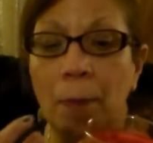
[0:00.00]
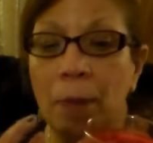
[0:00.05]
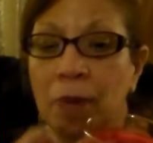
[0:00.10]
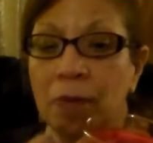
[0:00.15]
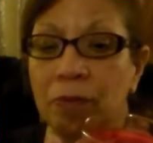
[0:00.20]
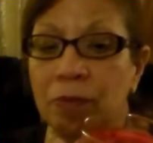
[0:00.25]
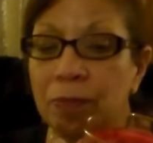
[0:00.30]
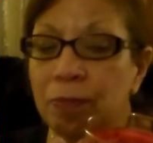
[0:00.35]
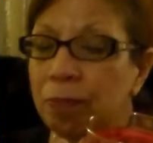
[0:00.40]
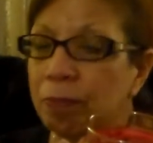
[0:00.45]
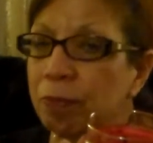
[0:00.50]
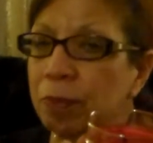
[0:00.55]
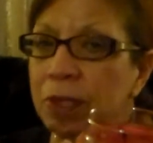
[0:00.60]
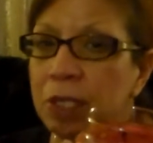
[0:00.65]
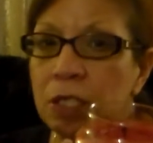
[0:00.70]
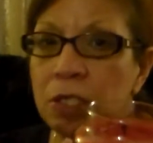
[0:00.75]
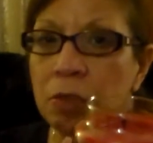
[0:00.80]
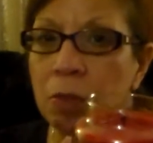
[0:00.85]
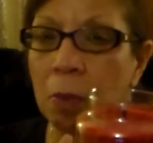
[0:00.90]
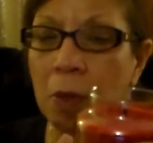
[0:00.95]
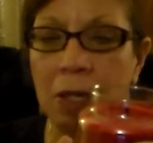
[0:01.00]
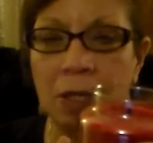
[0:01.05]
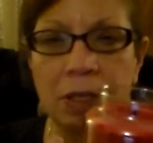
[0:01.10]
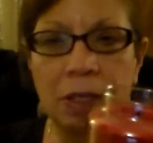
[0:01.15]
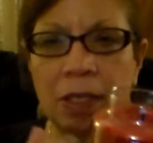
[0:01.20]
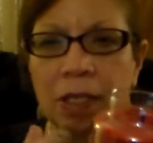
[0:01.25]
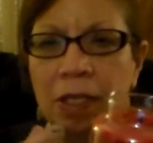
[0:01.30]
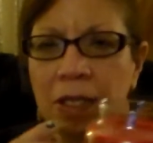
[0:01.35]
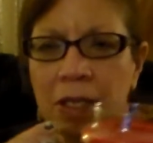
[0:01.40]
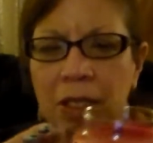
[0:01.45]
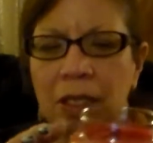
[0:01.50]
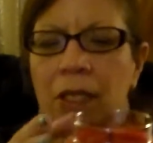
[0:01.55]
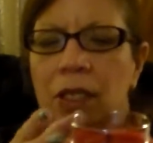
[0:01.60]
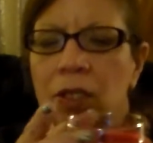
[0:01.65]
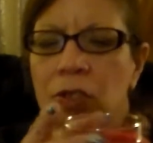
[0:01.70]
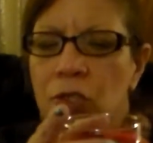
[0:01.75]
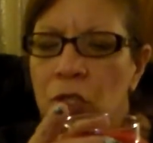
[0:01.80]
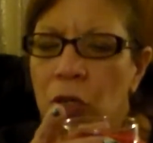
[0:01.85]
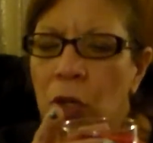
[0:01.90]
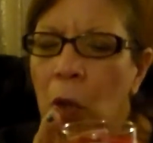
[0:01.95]
But this one
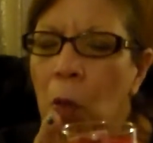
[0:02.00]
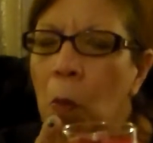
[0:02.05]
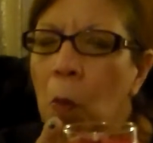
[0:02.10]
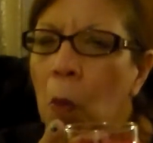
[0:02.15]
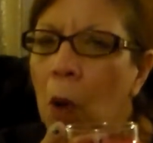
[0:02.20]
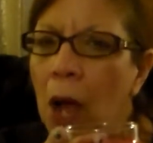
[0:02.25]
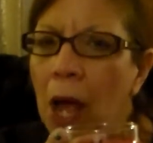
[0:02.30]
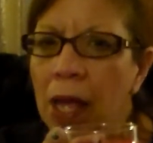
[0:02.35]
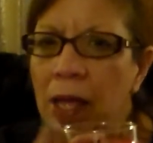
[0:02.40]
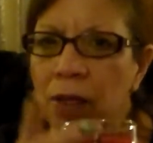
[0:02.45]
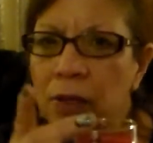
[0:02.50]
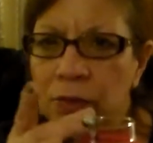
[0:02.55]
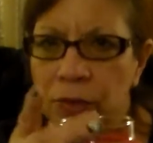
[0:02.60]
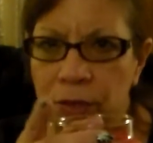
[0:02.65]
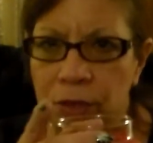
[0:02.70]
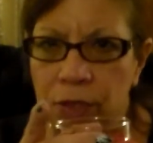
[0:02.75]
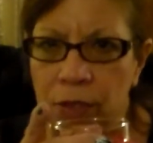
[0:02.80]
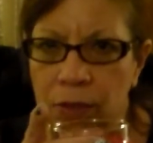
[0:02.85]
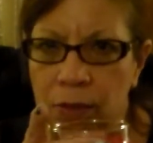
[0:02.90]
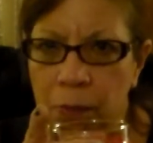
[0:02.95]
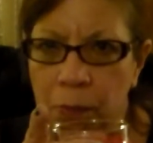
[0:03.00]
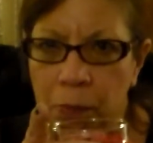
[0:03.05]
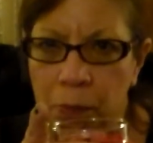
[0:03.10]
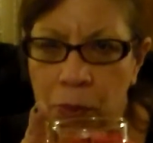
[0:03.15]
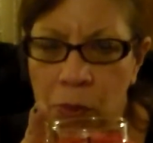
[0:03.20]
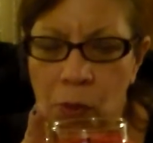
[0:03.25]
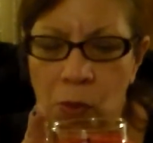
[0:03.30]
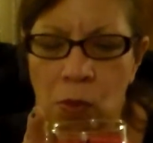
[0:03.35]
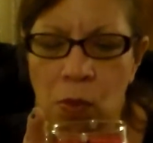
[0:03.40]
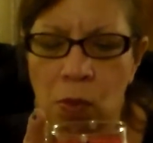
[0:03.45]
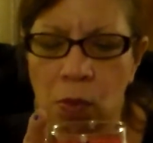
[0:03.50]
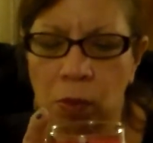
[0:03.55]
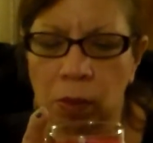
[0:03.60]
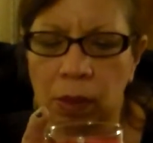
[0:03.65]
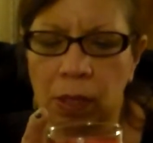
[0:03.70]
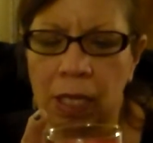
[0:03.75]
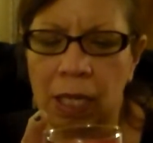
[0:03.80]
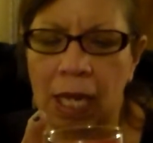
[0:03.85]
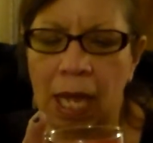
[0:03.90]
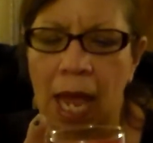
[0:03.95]
took a while to
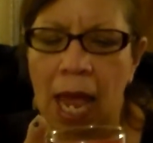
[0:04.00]
pull.